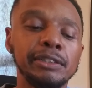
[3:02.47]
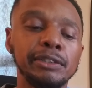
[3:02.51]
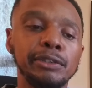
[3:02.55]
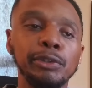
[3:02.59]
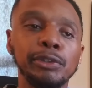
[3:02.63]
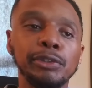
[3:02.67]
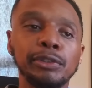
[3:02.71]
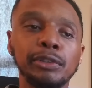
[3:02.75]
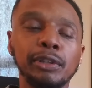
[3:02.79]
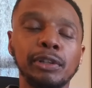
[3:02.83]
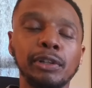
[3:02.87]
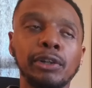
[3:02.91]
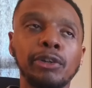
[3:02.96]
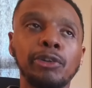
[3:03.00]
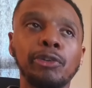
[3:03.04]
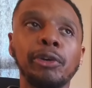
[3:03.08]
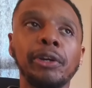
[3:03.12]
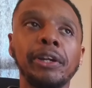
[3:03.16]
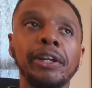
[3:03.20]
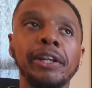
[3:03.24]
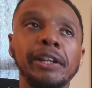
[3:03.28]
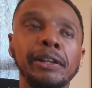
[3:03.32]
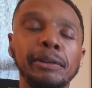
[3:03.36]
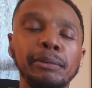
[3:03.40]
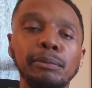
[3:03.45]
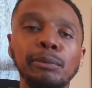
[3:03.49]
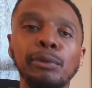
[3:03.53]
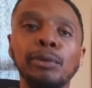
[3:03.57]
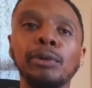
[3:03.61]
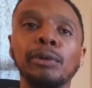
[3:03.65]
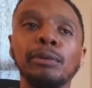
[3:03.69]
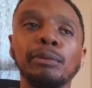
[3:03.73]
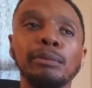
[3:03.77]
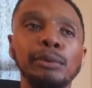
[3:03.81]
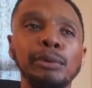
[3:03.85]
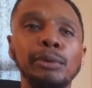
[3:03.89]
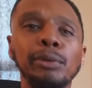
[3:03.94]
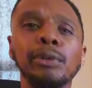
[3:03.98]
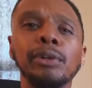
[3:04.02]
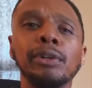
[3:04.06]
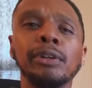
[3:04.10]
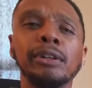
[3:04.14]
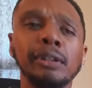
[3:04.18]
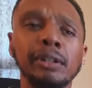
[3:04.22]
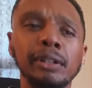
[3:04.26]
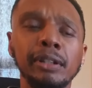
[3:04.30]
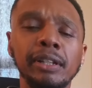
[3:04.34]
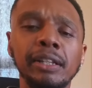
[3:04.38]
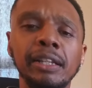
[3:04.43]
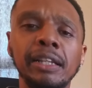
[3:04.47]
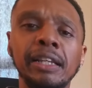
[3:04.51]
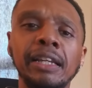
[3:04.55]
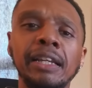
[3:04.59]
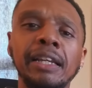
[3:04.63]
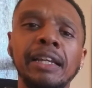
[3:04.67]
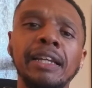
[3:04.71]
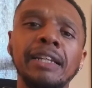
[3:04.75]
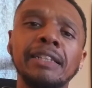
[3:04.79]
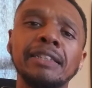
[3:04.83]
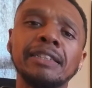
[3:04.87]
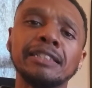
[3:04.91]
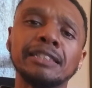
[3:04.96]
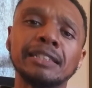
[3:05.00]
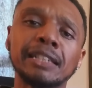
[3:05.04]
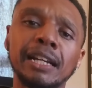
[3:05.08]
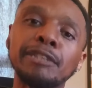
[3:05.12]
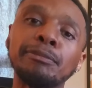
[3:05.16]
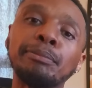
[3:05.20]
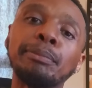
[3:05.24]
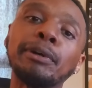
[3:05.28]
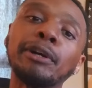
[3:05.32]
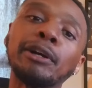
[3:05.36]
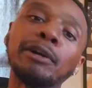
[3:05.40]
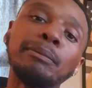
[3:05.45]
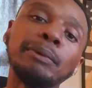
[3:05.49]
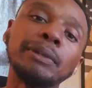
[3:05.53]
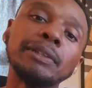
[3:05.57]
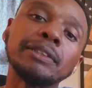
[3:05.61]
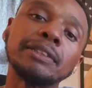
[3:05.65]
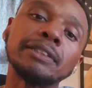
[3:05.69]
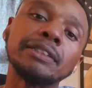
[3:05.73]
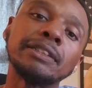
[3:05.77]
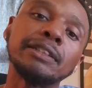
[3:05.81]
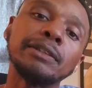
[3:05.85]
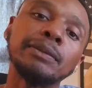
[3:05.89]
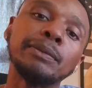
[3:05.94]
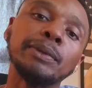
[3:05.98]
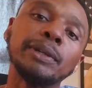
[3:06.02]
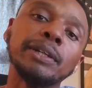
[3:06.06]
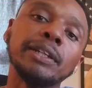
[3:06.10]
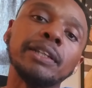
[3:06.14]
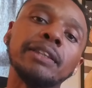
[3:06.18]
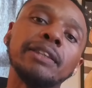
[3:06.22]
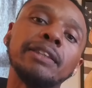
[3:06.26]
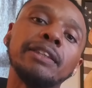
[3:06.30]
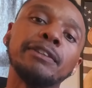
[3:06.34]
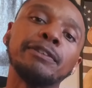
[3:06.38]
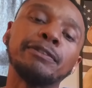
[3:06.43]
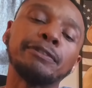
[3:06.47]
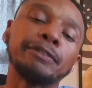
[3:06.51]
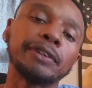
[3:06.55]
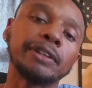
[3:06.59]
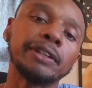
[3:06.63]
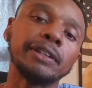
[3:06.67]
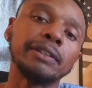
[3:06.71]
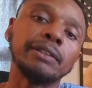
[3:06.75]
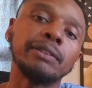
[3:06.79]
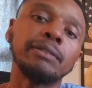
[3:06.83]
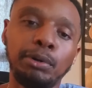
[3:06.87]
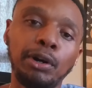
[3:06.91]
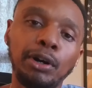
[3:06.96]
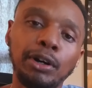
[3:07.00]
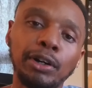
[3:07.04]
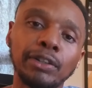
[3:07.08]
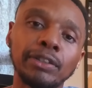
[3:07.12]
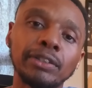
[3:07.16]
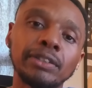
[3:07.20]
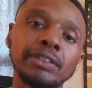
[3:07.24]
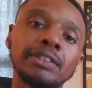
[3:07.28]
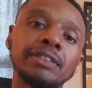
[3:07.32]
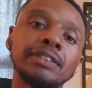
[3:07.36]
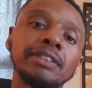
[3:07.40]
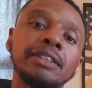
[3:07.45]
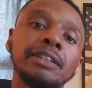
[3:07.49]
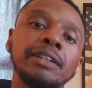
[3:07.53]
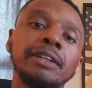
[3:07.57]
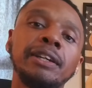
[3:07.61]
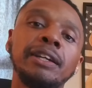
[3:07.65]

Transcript: you just start creating more and more and just experimenting with different parts.